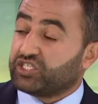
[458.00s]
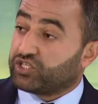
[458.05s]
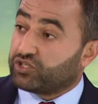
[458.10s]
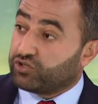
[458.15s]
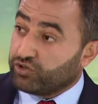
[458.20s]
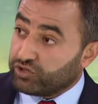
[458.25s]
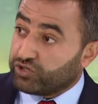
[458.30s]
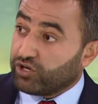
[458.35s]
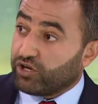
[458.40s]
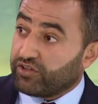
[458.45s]

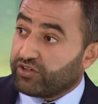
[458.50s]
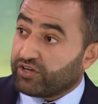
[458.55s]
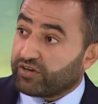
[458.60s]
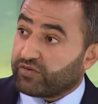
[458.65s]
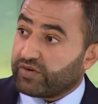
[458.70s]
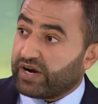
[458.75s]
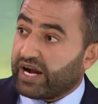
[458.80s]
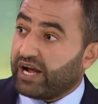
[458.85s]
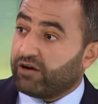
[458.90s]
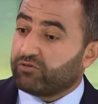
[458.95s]
good on the
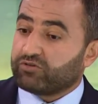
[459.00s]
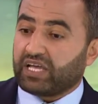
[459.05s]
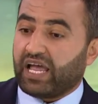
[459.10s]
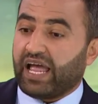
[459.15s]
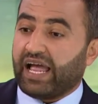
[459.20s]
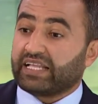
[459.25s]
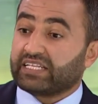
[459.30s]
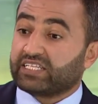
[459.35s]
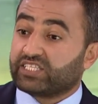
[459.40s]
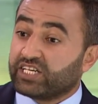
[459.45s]
ground,
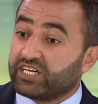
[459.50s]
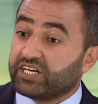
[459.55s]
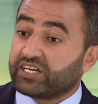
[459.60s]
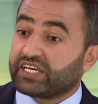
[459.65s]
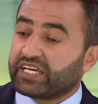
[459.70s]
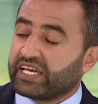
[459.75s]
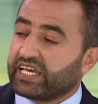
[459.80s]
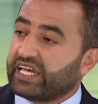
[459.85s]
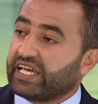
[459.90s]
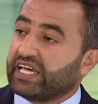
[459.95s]
and
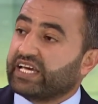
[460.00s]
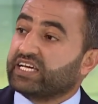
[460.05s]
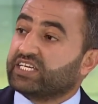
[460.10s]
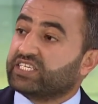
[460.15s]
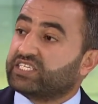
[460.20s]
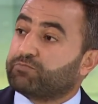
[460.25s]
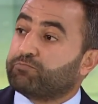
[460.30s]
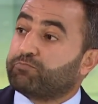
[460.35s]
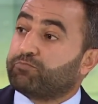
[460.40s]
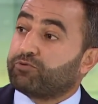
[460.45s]
Turkey
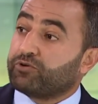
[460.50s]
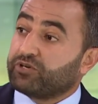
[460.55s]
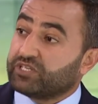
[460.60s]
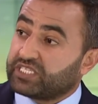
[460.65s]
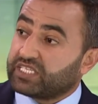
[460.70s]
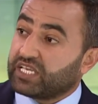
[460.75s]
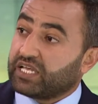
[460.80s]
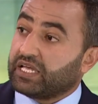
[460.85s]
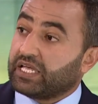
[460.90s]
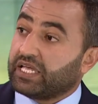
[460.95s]
is
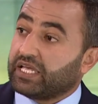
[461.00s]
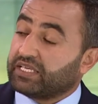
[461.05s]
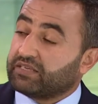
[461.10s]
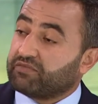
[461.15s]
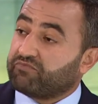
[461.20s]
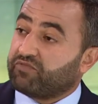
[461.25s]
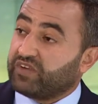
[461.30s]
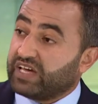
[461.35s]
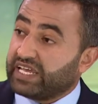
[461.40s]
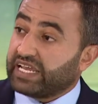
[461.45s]

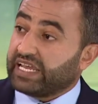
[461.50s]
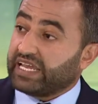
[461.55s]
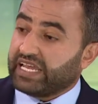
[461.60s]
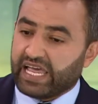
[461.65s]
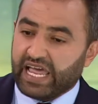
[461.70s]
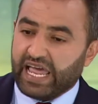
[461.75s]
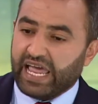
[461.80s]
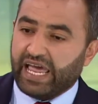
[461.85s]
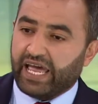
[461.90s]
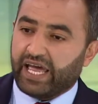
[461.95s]
very
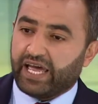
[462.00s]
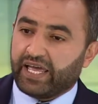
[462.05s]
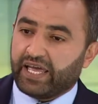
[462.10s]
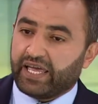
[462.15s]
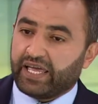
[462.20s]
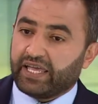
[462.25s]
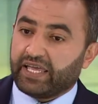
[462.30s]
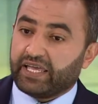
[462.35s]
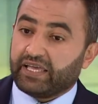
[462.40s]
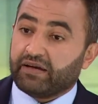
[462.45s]

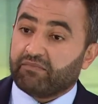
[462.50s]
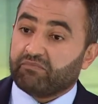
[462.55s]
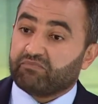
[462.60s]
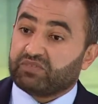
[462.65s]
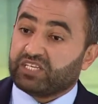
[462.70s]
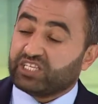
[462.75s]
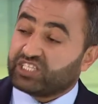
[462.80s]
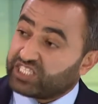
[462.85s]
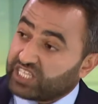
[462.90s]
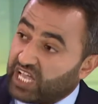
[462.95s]

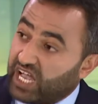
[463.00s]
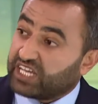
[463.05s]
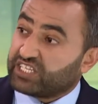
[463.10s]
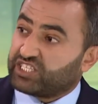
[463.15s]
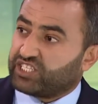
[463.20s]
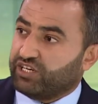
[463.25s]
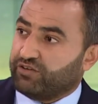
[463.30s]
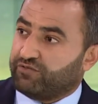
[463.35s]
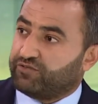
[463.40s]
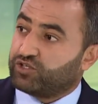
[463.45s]

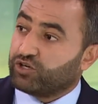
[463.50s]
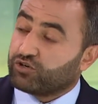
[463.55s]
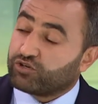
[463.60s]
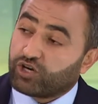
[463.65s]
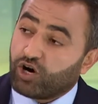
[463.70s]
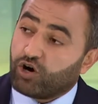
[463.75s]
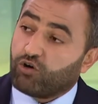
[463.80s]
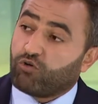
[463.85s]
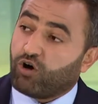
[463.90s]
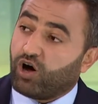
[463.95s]
decisive to
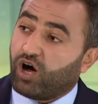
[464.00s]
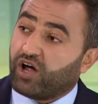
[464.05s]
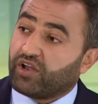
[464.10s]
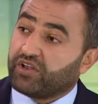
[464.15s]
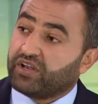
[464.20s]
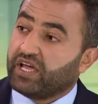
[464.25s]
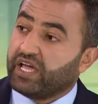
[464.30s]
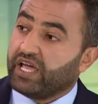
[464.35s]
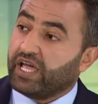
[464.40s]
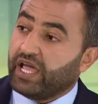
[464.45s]
go on
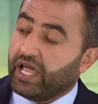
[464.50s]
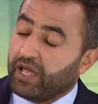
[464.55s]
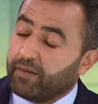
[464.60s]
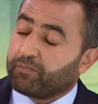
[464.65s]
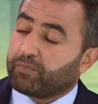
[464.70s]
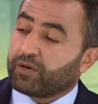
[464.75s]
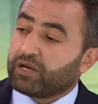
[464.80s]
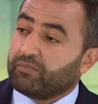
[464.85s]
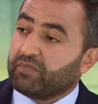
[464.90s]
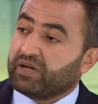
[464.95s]

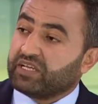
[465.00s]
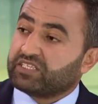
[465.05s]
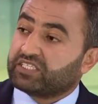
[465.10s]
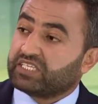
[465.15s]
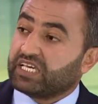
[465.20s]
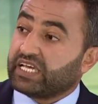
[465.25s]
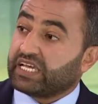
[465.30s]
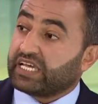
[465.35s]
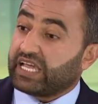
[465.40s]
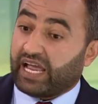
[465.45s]

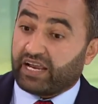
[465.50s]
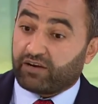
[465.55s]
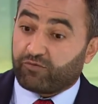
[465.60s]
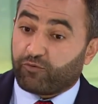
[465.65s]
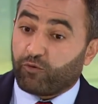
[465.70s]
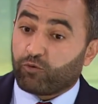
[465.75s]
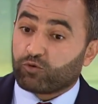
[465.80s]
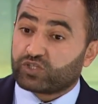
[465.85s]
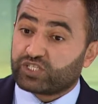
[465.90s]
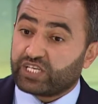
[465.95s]
implementing and
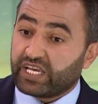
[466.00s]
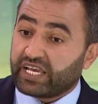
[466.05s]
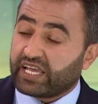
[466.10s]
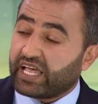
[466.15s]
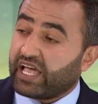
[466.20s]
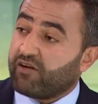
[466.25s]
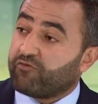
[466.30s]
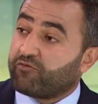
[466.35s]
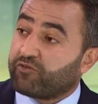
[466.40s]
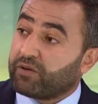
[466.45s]
forcing
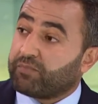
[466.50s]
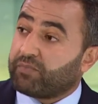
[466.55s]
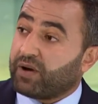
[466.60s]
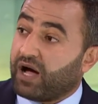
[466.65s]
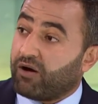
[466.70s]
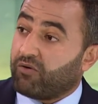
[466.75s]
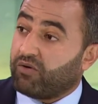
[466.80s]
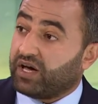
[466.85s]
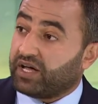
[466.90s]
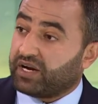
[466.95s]
every
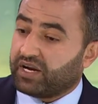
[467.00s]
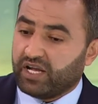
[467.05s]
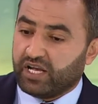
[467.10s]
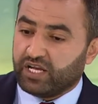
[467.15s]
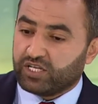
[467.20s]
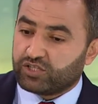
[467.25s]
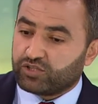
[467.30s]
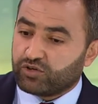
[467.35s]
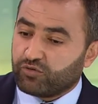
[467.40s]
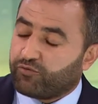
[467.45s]
power
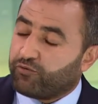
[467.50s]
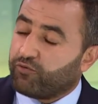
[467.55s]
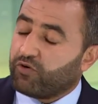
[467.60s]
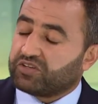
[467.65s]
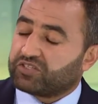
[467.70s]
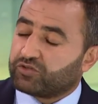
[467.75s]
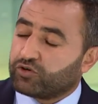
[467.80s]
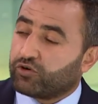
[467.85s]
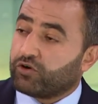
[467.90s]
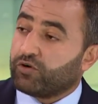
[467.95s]

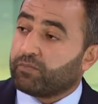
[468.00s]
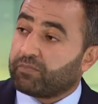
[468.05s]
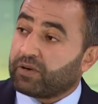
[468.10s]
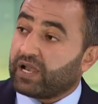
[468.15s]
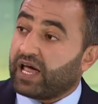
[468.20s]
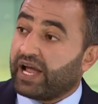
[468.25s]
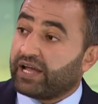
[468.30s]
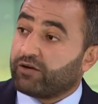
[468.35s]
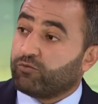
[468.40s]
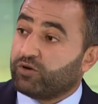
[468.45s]
to
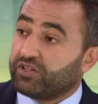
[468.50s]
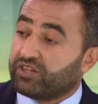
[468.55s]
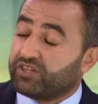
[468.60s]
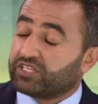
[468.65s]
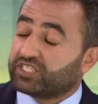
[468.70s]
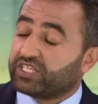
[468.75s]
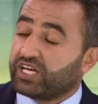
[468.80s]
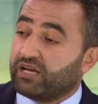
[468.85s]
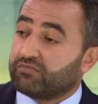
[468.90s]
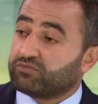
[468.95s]
comply with the
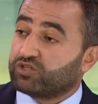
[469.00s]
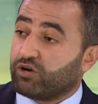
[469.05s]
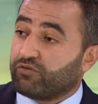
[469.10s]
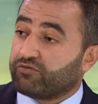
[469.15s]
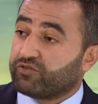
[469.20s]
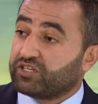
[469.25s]
terms of the